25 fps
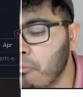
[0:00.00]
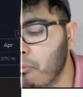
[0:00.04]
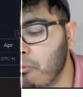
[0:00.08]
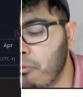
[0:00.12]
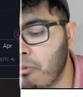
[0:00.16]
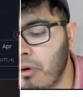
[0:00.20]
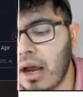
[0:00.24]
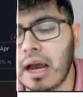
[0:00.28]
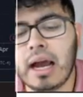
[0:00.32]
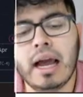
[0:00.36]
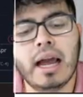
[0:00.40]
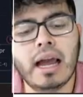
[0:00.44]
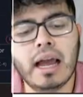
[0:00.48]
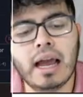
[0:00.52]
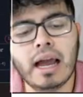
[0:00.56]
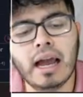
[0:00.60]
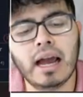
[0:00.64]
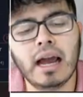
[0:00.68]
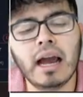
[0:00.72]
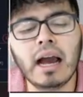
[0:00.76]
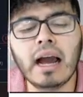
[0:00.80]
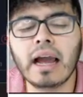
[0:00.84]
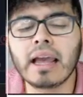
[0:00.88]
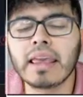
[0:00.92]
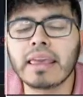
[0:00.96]

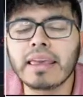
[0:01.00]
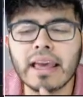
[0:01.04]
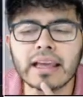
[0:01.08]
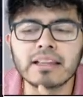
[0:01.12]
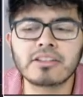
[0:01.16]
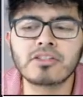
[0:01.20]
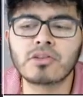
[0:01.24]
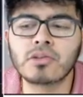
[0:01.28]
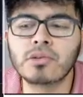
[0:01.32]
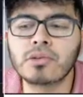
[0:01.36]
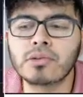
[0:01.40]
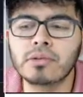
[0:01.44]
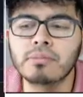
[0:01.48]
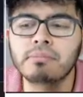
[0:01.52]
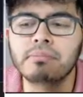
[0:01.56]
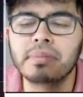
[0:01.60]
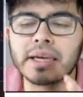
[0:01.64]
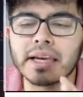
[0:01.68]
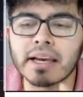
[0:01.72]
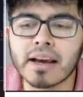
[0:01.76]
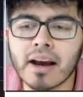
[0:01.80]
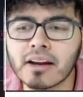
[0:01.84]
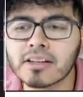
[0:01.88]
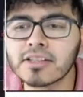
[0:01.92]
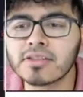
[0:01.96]
I, I get to,
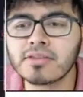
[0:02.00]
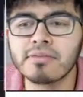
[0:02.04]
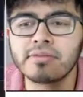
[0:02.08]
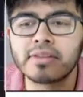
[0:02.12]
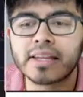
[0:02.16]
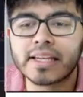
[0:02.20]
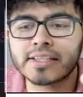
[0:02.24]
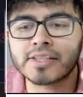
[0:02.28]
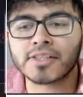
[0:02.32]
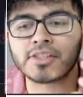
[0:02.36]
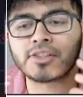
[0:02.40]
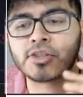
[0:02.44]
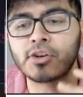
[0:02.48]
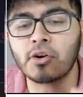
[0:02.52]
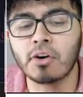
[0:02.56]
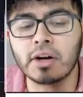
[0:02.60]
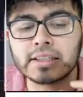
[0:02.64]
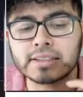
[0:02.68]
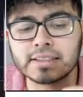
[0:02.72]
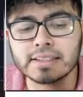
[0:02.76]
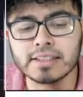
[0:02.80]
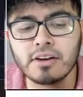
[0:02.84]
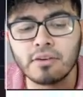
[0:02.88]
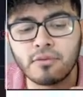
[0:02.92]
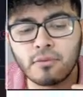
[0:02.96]
because of this
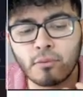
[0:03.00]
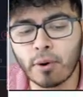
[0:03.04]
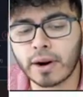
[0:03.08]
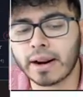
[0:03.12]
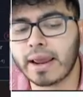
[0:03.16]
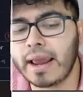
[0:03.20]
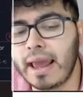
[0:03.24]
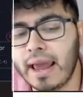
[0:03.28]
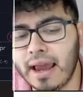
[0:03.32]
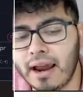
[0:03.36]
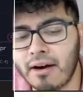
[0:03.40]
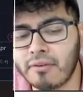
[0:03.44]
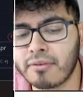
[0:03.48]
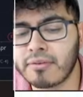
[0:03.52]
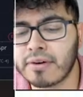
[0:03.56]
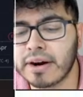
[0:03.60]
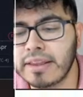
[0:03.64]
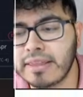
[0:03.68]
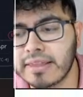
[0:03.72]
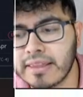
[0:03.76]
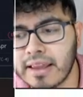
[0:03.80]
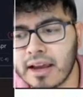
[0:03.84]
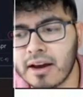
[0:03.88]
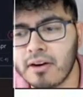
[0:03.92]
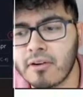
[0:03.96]
certainty of what I have right
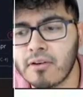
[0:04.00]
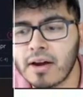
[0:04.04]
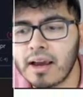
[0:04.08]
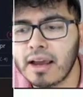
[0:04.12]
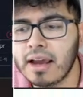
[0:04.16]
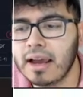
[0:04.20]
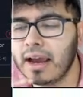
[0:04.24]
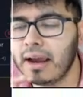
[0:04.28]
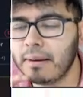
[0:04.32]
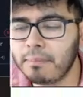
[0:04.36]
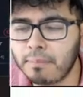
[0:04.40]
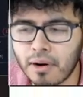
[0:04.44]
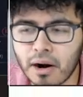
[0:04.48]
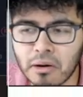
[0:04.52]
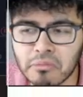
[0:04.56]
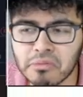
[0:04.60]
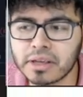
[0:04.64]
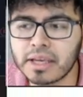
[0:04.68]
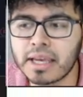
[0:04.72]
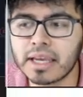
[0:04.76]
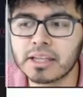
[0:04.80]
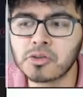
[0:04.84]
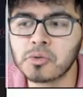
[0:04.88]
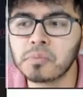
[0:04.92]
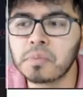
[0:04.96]
now, I probably
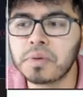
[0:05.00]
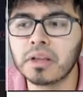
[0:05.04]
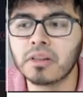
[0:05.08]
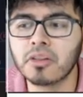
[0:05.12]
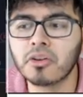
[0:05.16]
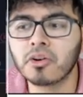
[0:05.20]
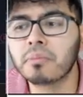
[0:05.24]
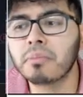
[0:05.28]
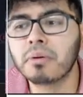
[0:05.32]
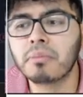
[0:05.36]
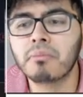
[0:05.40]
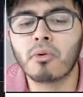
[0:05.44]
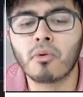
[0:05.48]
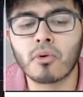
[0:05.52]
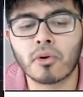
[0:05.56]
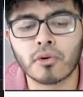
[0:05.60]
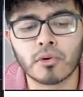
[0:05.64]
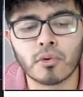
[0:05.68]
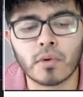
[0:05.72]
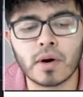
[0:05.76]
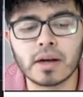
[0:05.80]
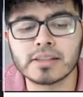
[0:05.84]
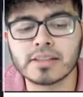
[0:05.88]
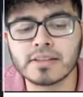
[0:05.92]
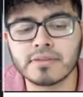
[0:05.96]
get to be a little bit more
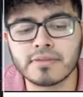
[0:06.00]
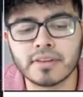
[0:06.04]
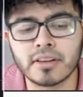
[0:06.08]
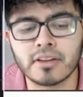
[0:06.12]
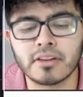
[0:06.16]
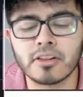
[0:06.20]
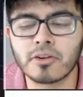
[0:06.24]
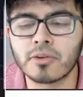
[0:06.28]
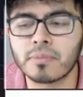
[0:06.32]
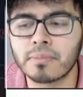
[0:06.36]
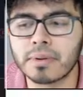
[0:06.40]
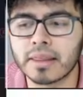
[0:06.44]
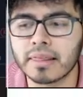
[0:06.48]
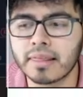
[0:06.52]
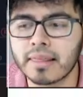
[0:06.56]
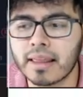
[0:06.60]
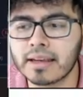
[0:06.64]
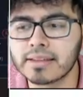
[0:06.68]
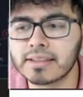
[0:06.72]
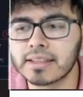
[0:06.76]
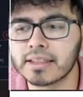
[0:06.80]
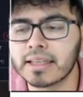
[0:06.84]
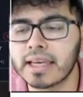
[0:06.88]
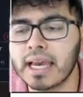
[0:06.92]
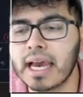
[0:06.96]
aggressive and a little bit
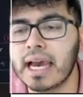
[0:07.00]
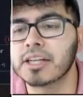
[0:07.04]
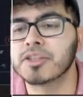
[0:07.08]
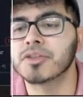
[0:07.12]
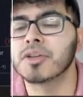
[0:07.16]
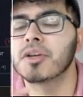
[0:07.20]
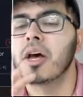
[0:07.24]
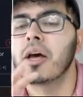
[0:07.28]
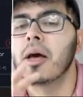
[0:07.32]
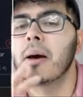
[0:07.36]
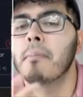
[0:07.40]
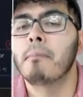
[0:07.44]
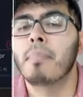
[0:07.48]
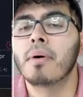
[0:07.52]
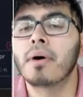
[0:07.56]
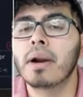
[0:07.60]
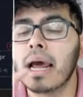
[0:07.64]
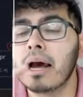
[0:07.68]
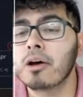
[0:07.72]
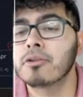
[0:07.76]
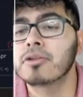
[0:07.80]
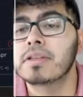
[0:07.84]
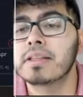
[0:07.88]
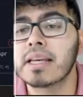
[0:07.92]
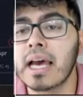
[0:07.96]
less in cash. But
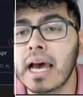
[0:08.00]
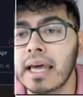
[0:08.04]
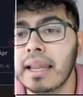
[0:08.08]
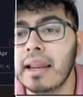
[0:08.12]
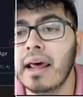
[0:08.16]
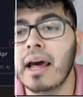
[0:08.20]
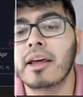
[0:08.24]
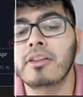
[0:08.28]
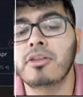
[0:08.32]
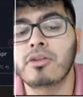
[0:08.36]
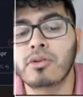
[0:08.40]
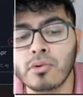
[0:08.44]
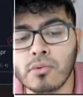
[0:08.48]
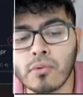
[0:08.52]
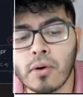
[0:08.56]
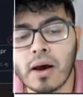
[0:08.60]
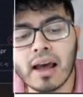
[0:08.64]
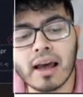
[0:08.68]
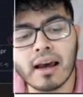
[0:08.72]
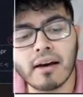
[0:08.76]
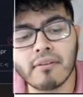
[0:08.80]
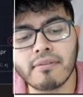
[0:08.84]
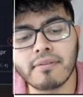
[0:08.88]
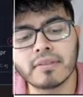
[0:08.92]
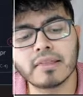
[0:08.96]
outside, I do
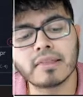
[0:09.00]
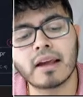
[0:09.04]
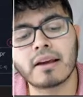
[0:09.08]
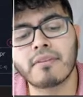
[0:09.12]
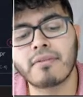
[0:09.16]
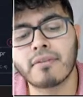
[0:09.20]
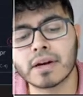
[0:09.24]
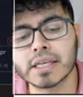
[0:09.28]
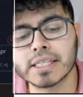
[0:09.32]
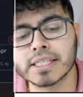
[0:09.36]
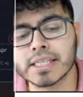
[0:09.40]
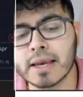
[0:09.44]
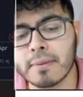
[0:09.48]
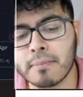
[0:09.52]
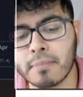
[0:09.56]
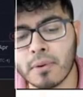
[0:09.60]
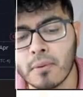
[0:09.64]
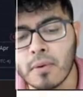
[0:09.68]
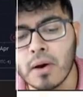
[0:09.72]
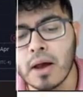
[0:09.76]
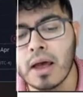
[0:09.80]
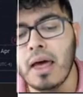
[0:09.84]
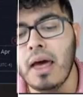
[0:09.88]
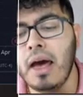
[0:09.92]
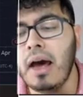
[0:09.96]
have, like, for
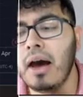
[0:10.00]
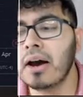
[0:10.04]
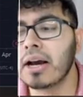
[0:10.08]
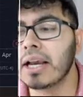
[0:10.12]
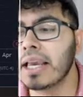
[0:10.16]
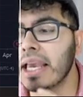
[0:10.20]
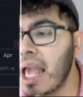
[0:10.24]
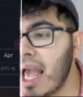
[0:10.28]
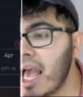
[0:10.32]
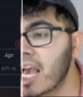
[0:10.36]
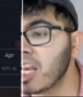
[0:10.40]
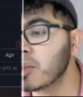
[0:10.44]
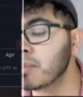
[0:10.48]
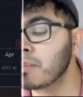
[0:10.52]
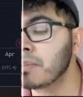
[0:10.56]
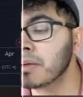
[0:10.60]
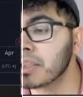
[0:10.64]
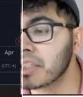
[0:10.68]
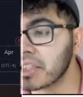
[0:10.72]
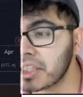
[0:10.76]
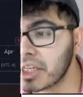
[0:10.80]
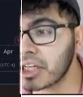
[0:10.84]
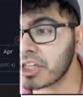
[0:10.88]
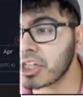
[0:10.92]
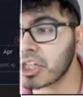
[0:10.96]
example, a cash
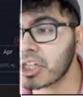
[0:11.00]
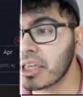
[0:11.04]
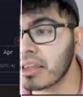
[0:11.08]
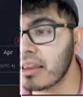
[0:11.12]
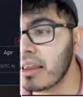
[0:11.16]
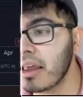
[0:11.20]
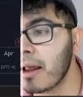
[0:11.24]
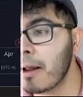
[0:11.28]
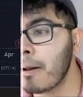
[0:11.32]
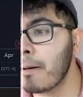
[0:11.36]
position